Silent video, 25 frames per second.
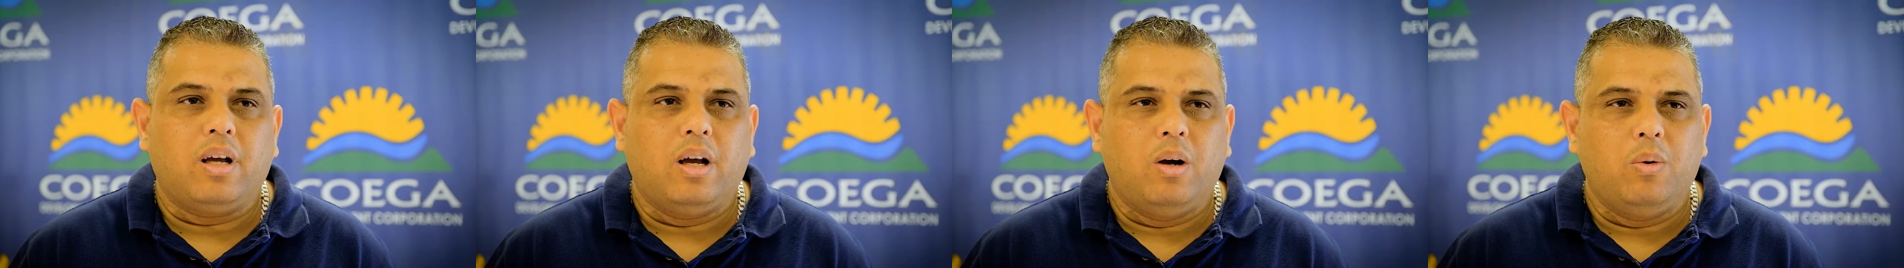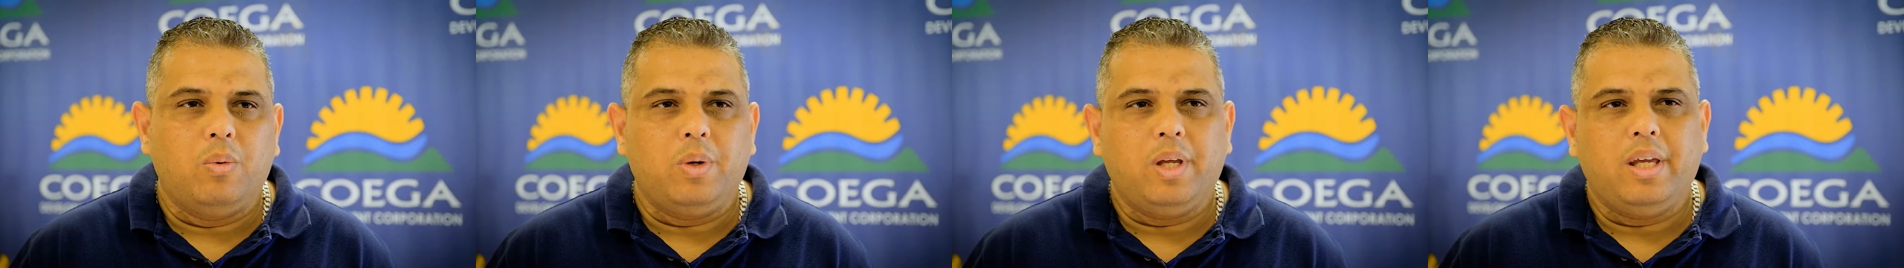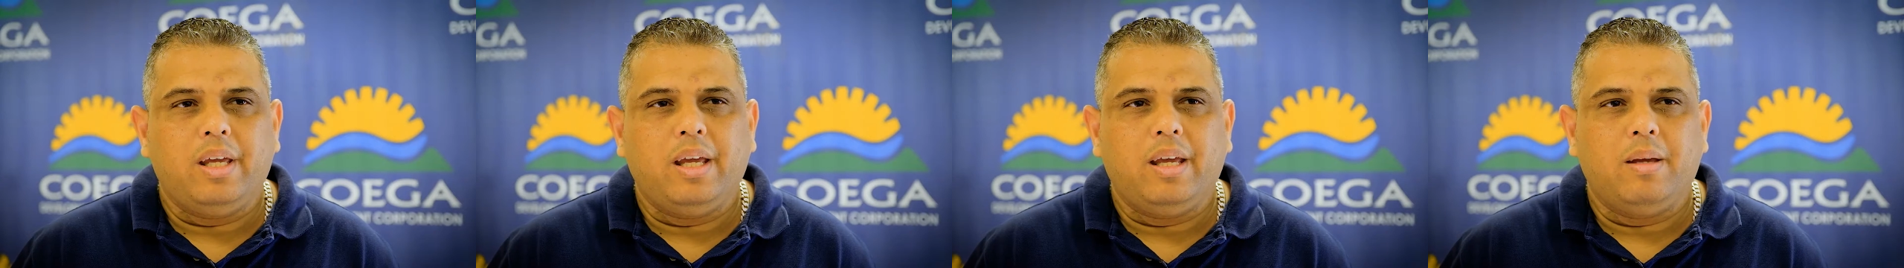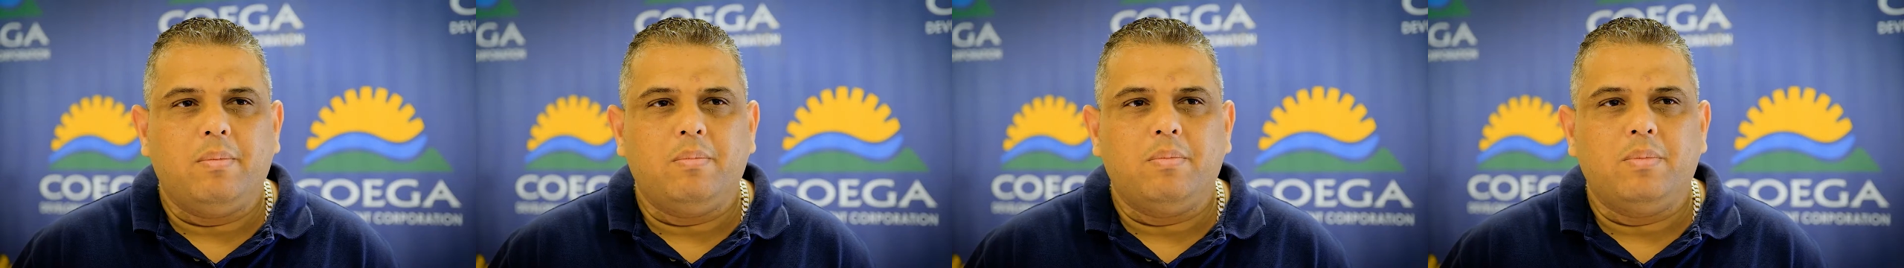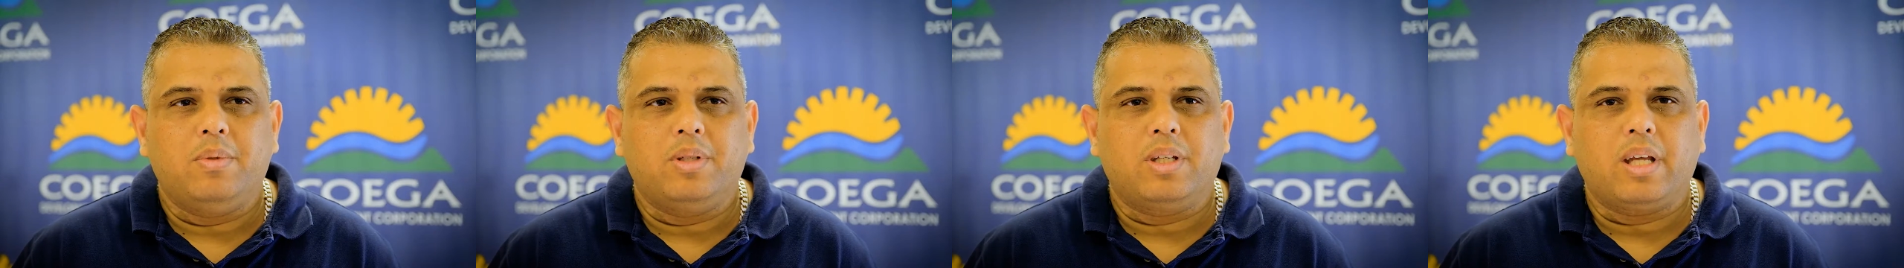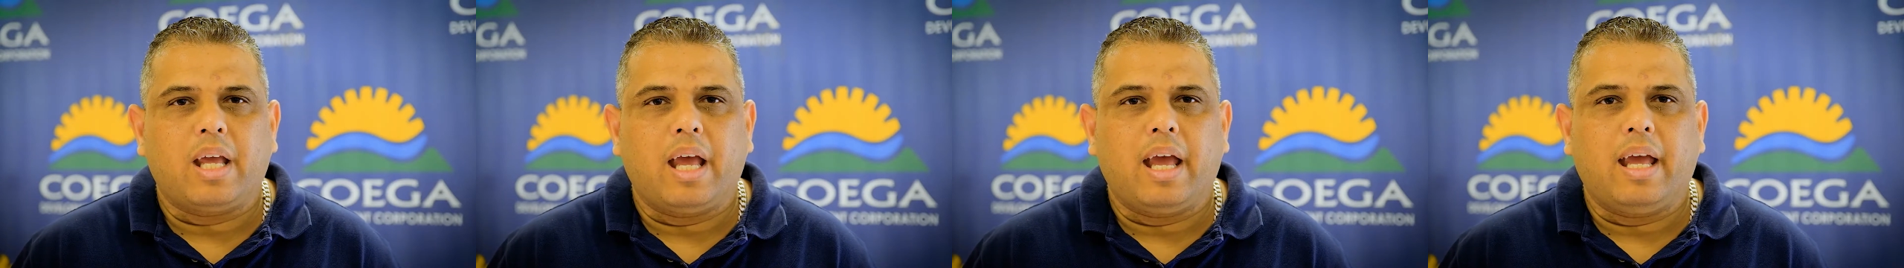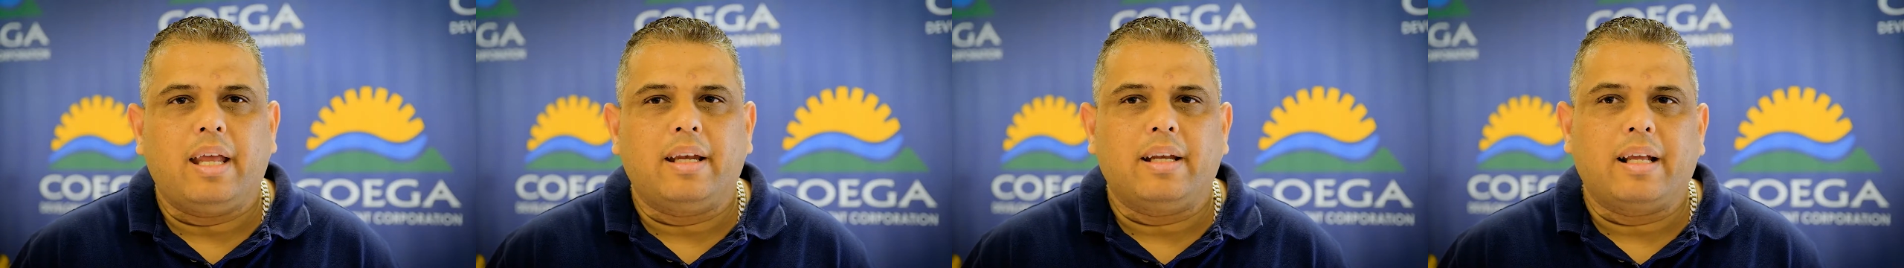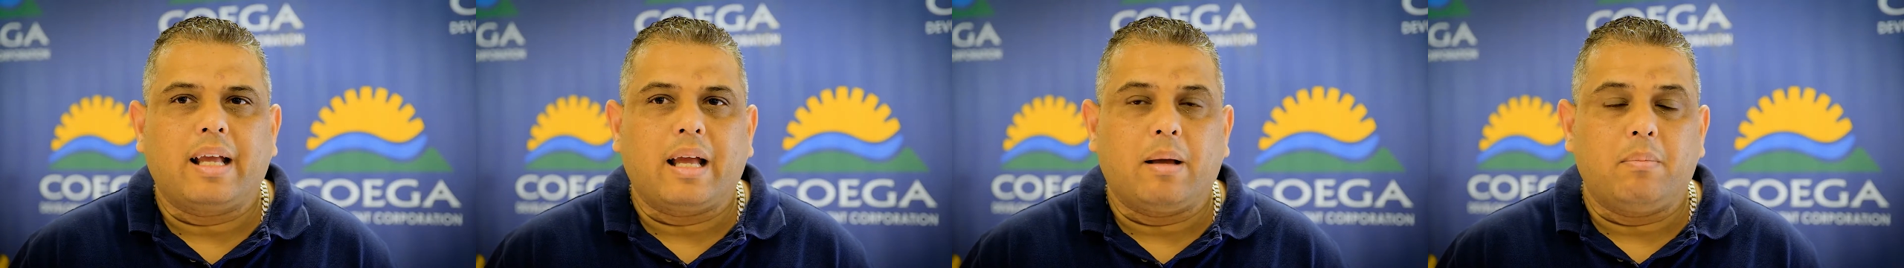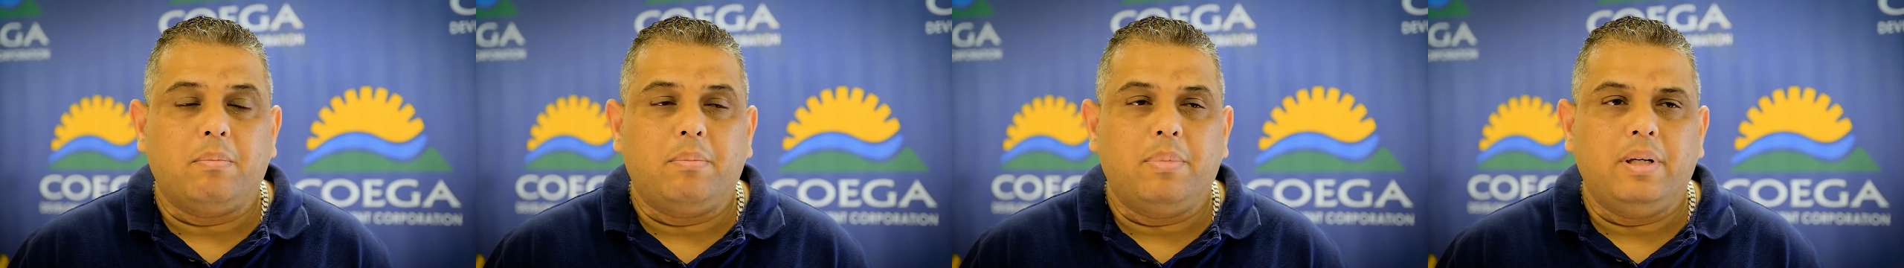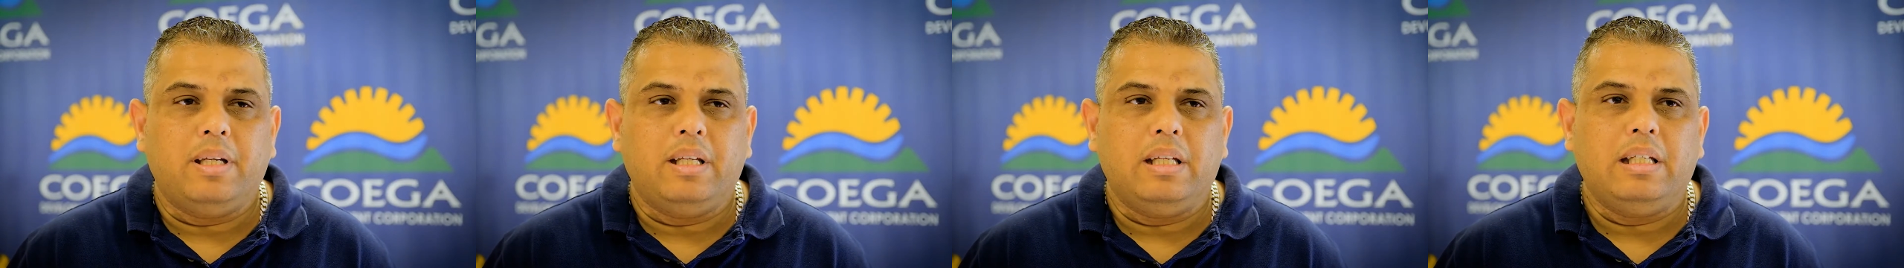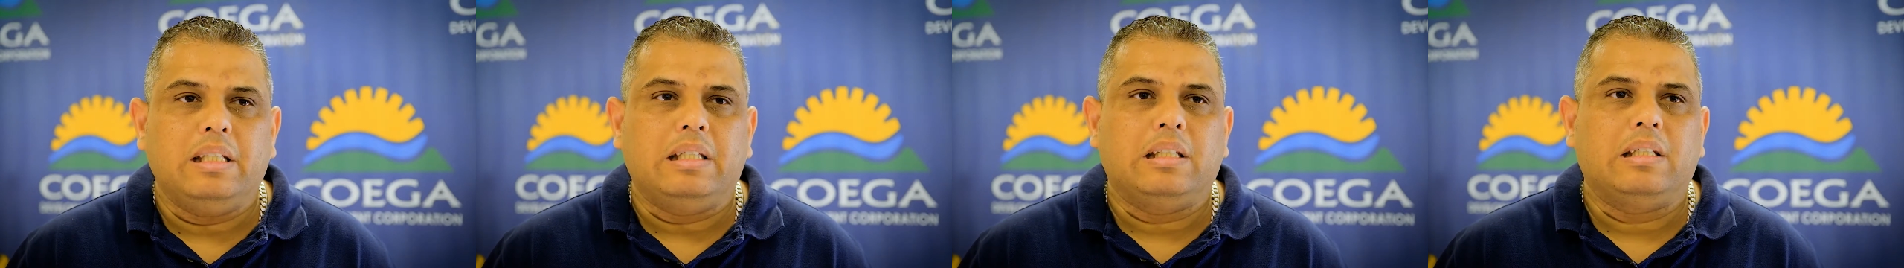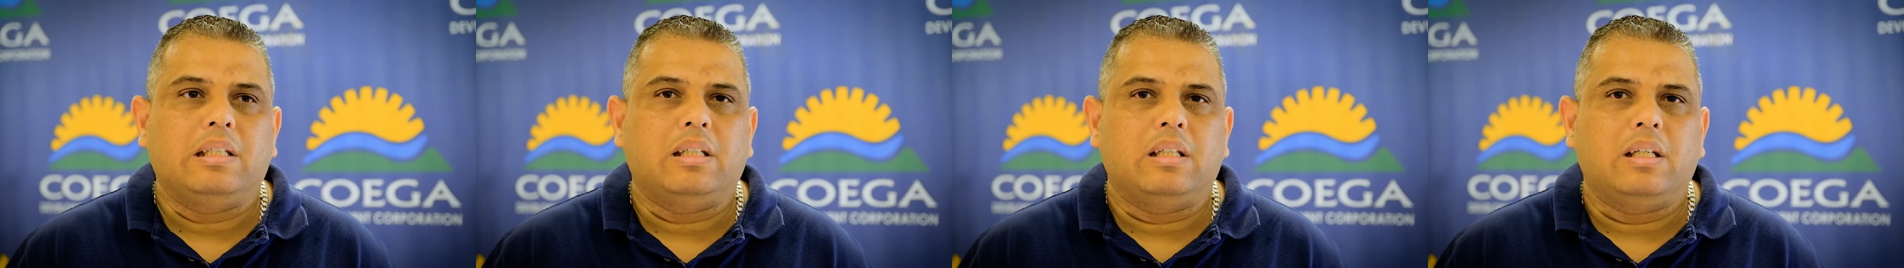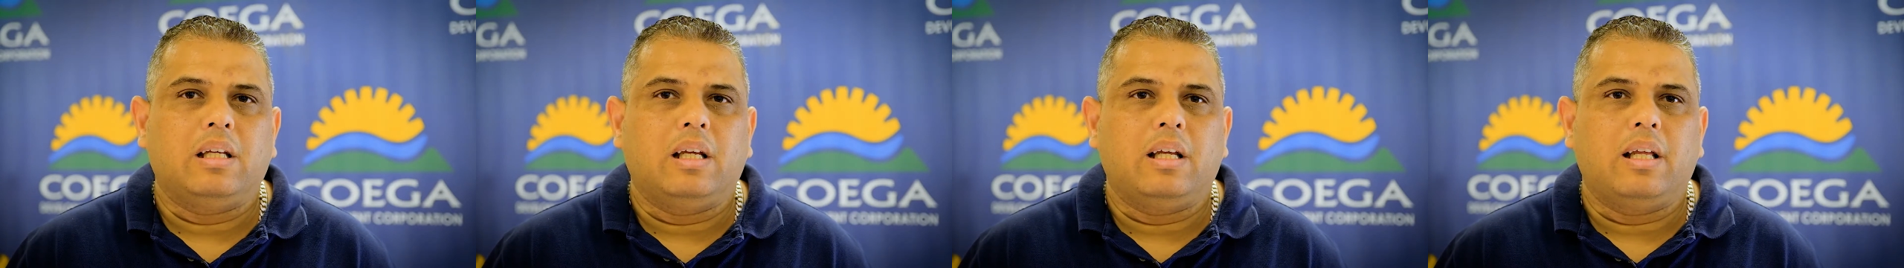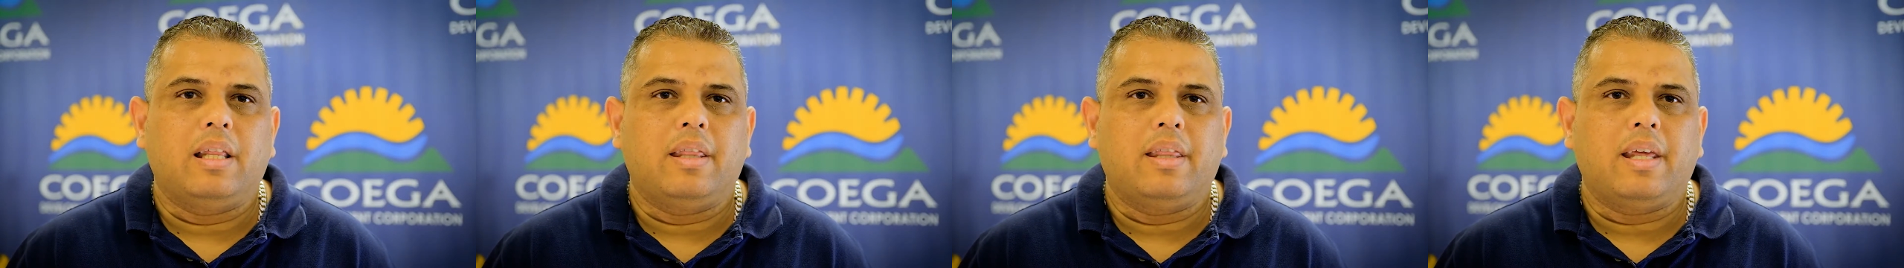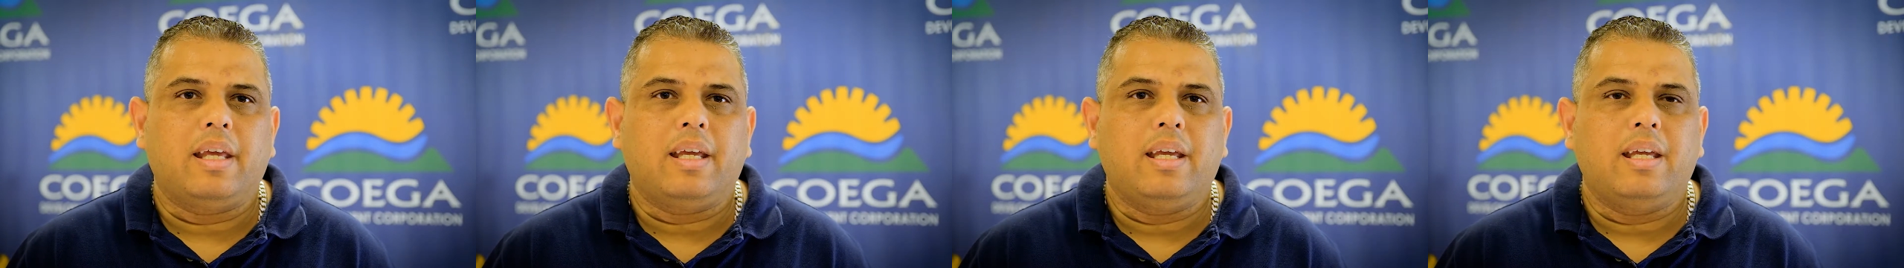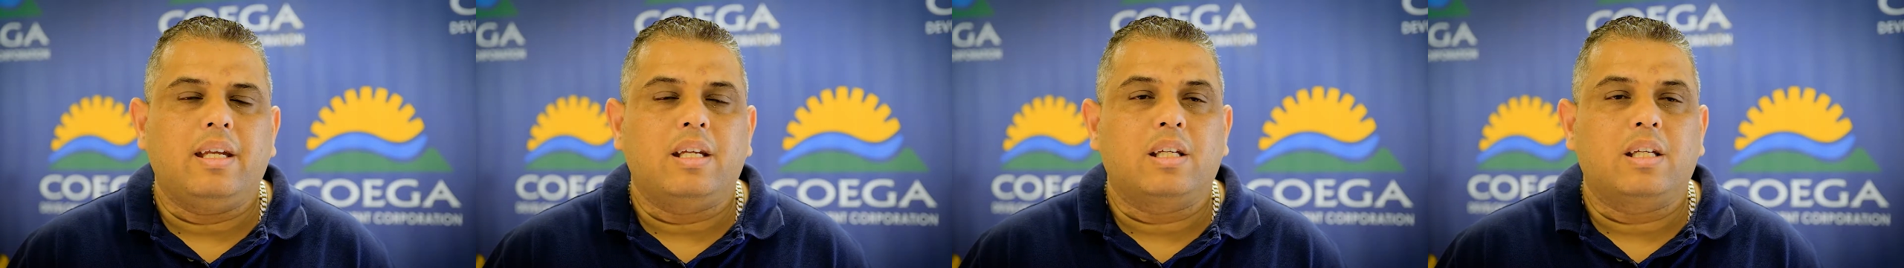OEMs and companies, they get